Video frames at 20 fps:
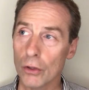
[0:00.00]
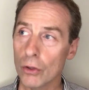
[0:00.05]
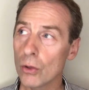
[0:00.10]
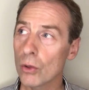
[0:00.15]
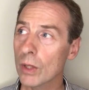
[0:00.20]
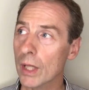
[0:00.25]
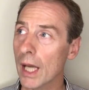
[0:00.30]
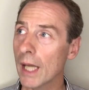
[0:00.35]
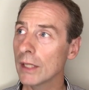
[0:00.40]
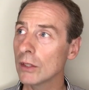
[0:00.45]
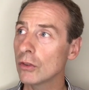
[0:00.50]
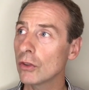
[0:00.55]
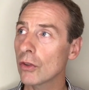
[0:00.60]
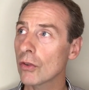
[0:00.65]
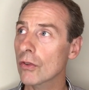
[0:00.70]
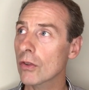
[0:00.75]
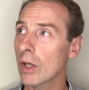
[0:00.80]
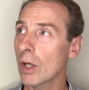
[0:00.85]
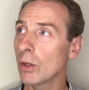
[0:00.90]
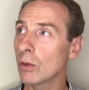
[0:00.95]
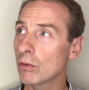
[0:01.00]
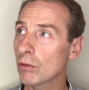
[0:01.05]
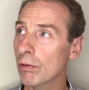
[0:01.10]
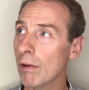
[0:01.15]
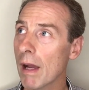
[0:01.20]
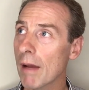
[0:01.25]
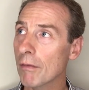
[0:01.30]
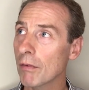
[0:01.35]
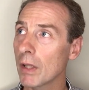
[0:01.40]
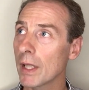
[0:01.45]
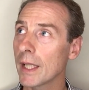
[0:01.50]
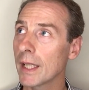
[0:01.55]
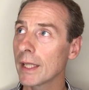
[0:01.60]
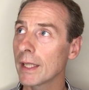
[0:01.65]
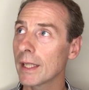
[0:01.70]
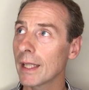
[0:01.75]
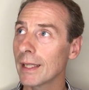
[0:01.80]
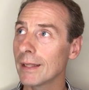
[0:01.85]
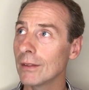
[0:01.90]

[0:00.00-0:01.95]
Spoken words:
you can just go traveling